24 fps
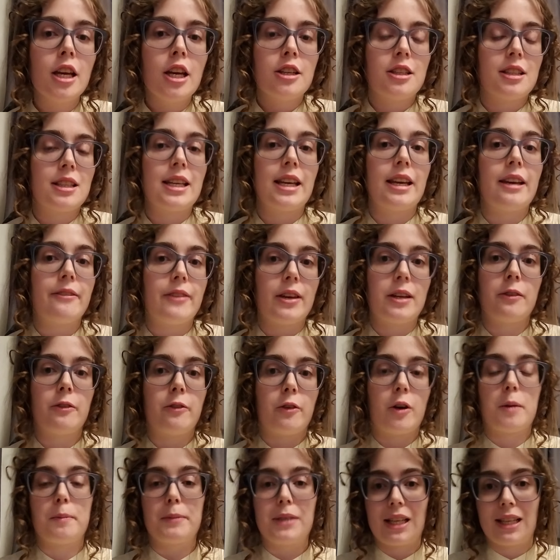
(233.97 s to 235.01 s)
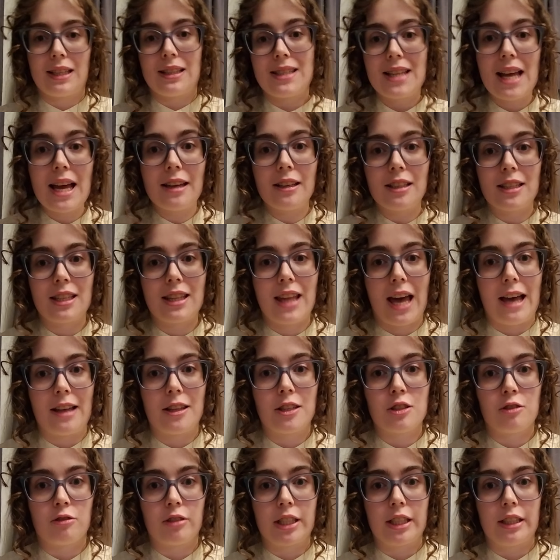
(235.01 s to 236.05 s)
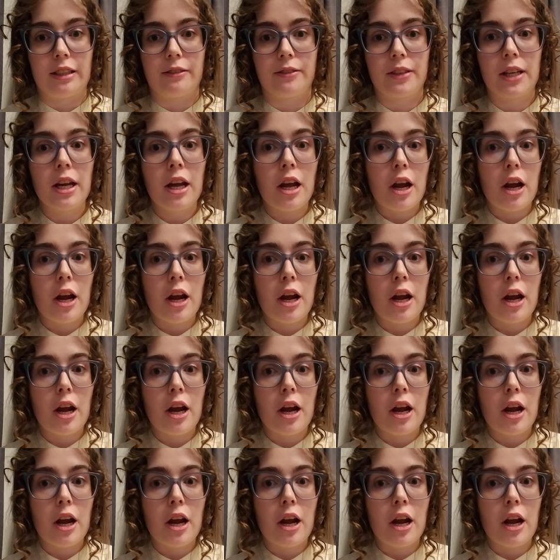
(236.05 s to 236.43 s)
to give informed consent to that sort of